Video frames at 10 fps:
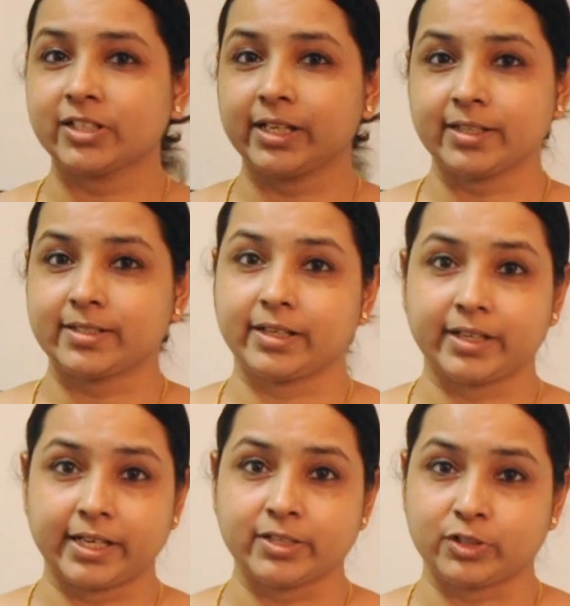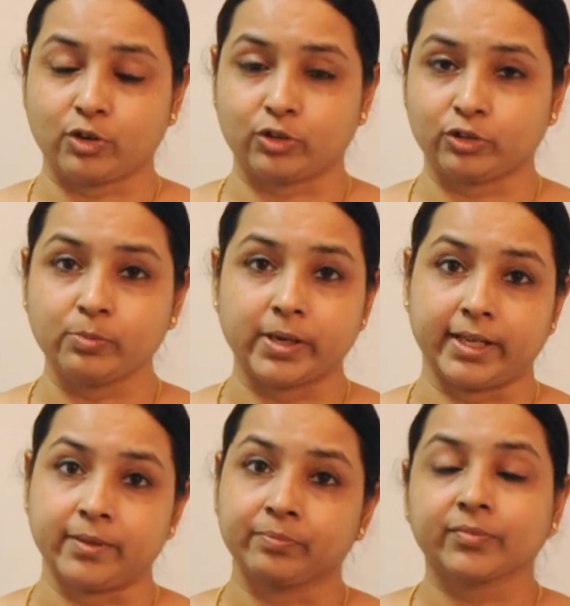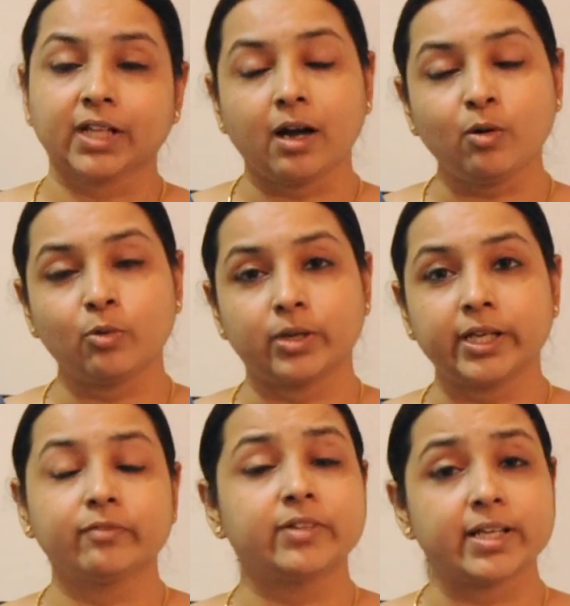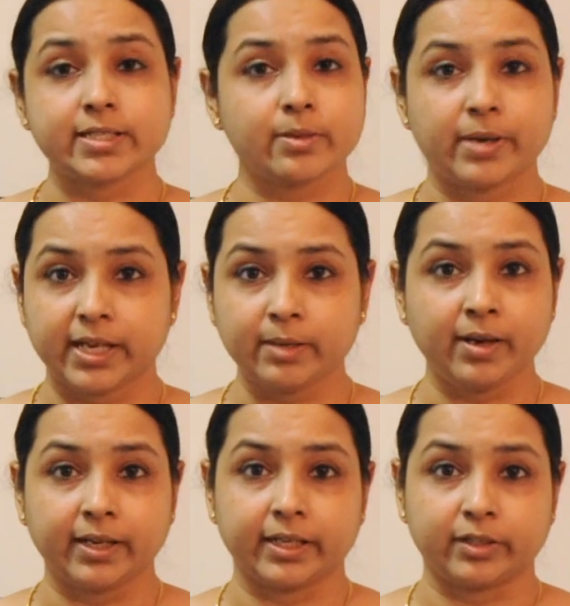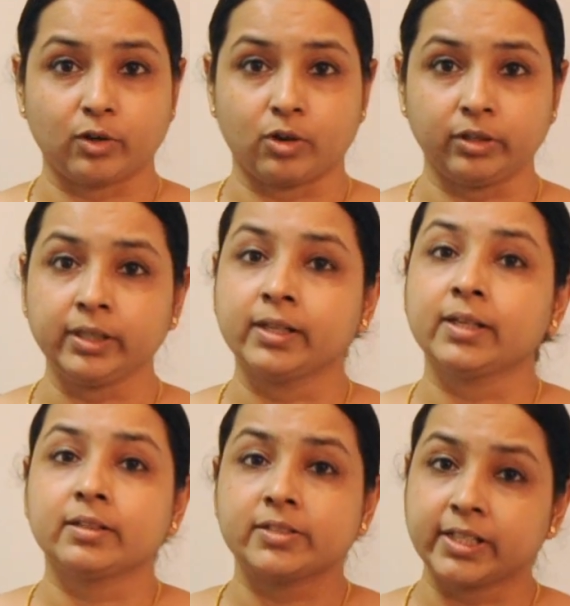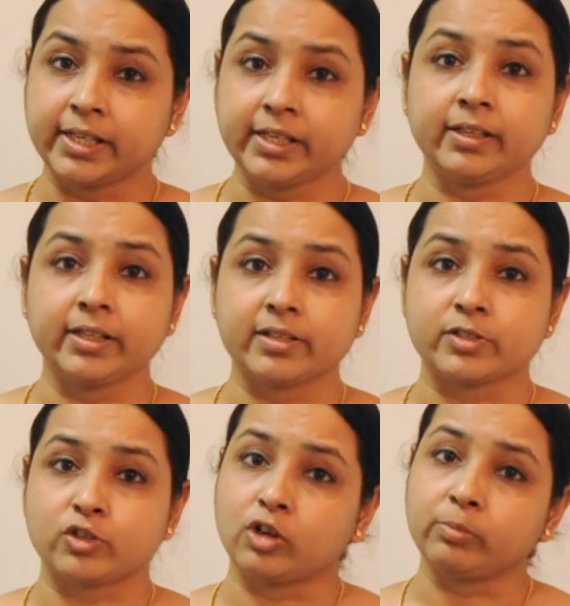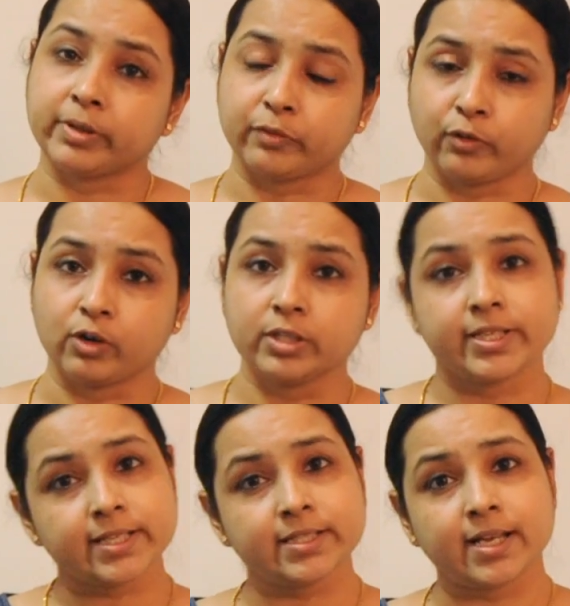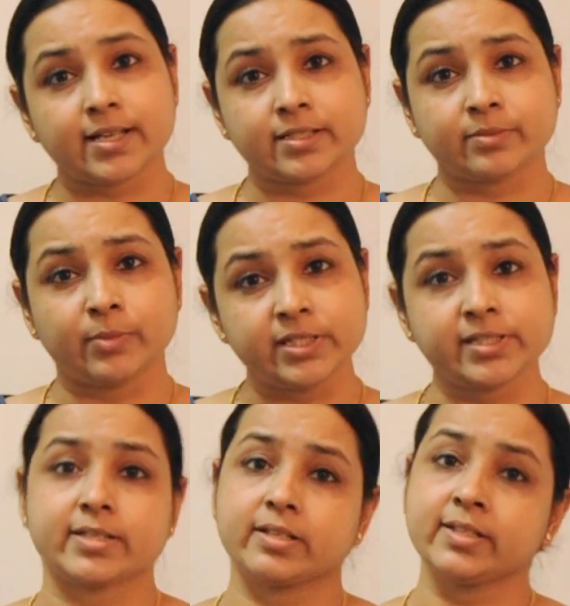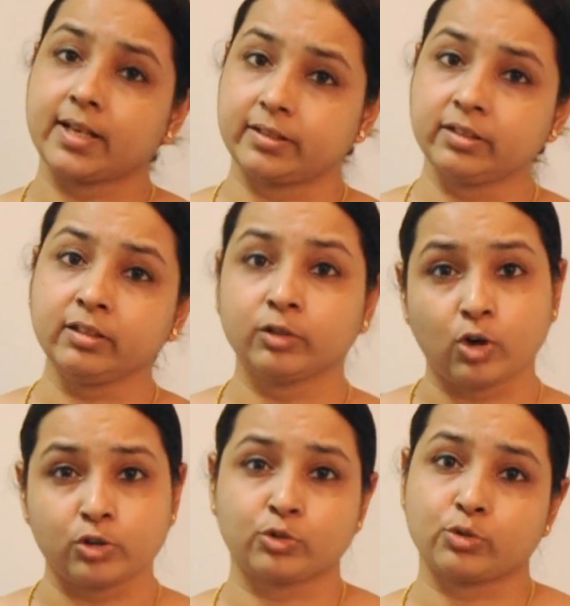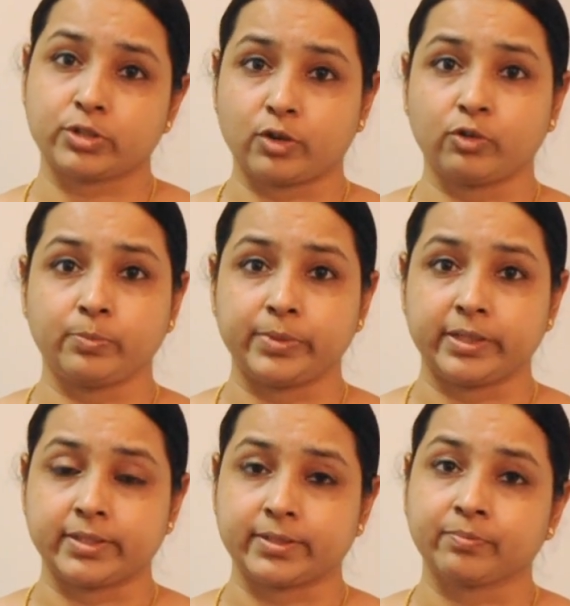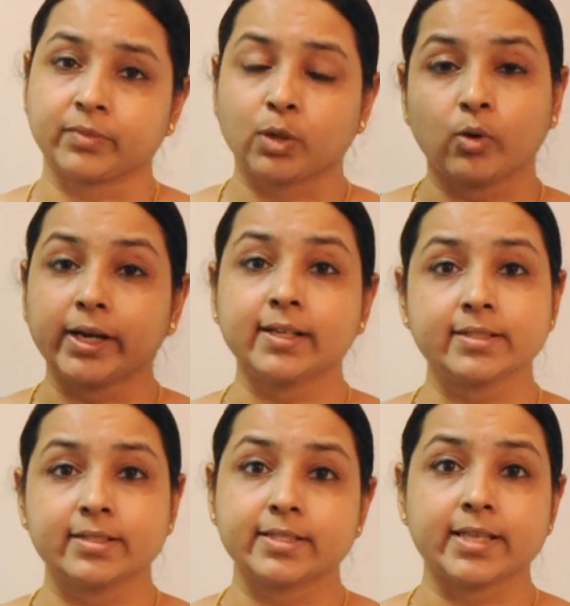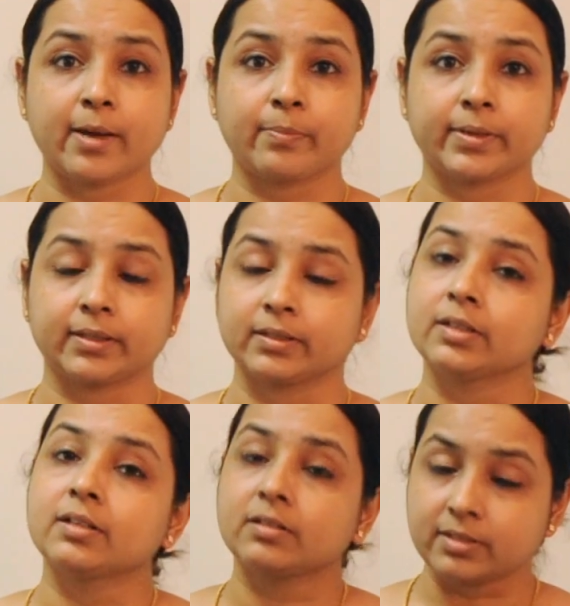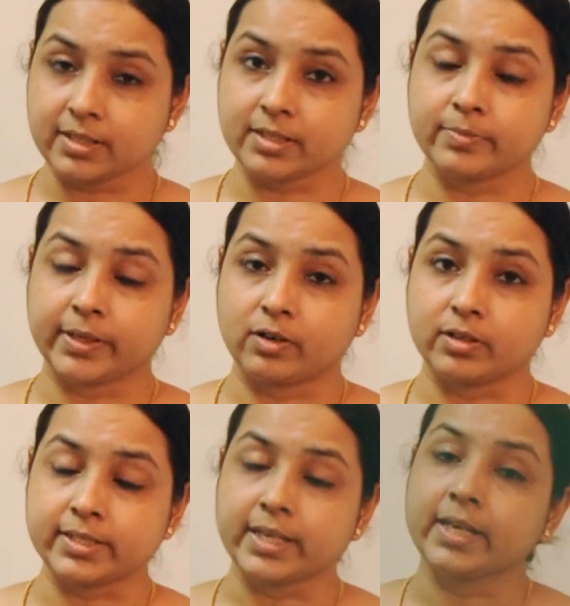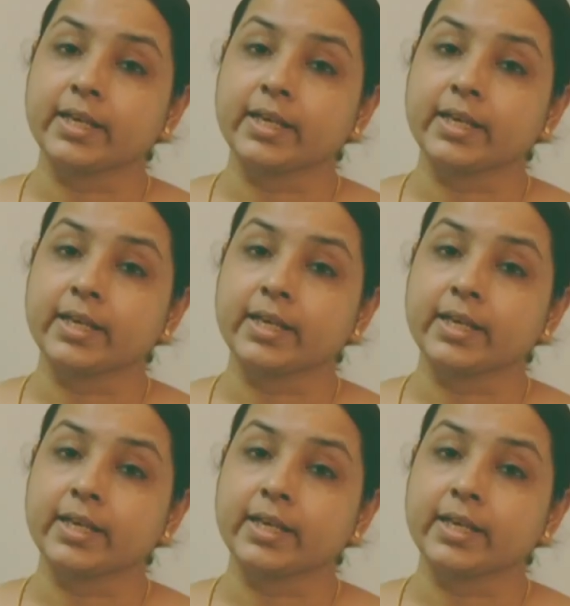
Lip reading: Gillette is a great stock to buy. However, if there is a bear market on, Gillette India stock may fall just as much as its other not so sound peers. Why does this happen? This is because